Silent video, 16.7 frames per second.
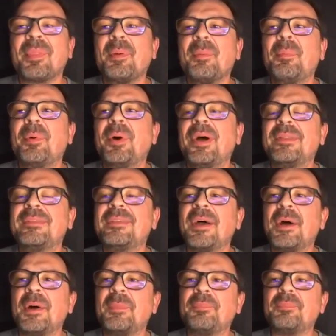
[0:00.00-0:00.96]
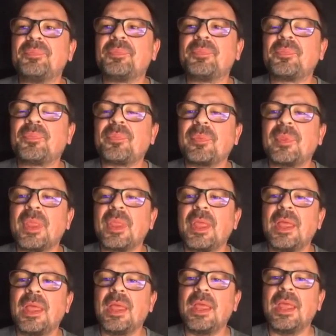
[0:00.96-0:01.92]
but
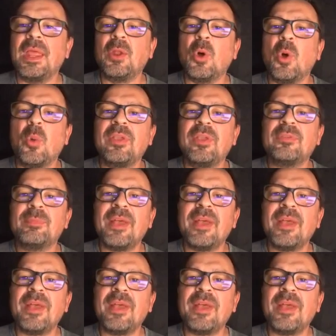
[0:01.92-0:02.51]
it always